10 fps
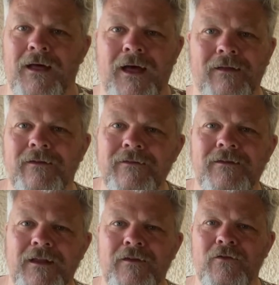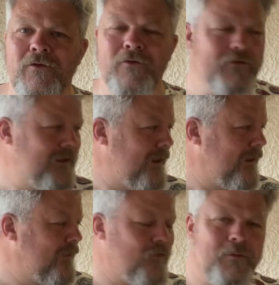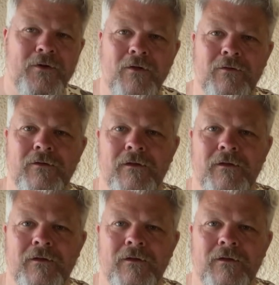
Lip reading: I didn't see any tools in there. Cuprinol,